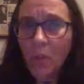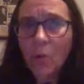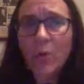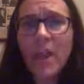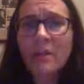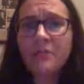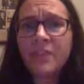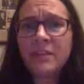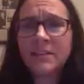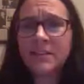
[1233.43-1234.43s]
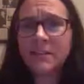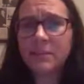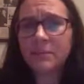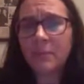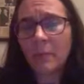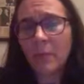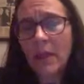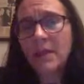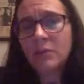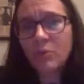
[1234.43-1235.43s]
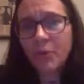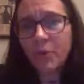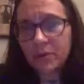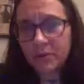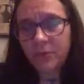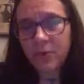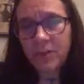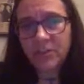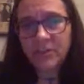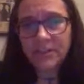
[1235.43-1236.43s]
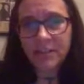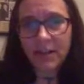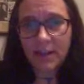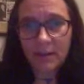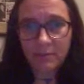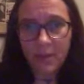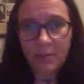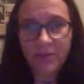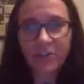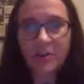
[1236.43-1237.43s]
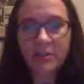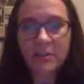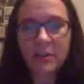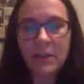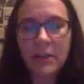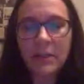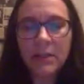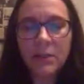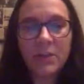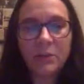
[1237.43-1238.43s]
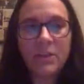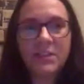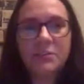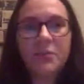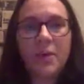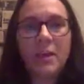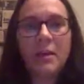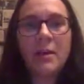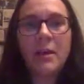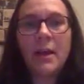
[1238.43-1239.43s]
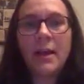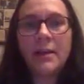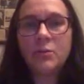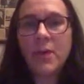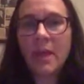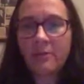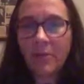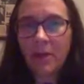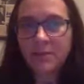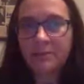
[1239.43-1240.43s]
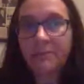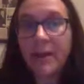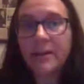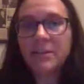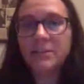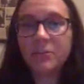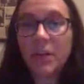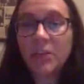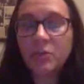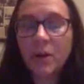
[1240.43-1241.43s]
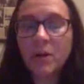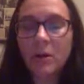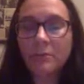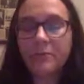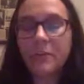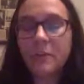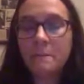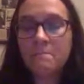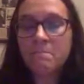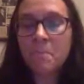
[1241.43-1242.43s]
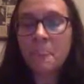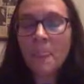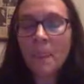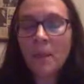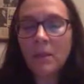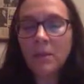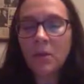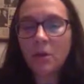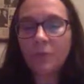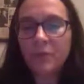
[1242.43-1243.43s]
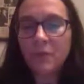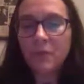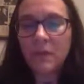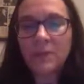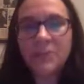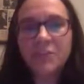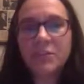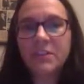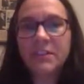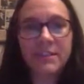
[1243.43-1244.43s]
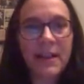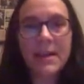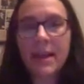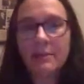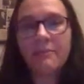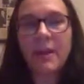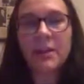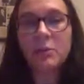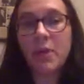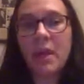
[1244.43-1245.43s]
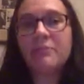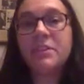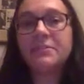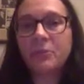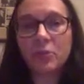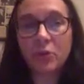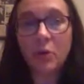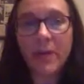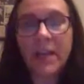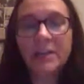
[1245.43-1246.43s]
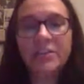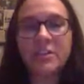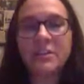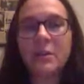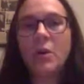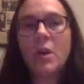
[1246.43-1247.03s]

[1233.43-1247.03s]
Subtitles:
we have this in the report. If you're interested, I can maybe share the link with Sophia. And we have like the findings for each one of the data sources, and then finally we have these 4 recommendations. So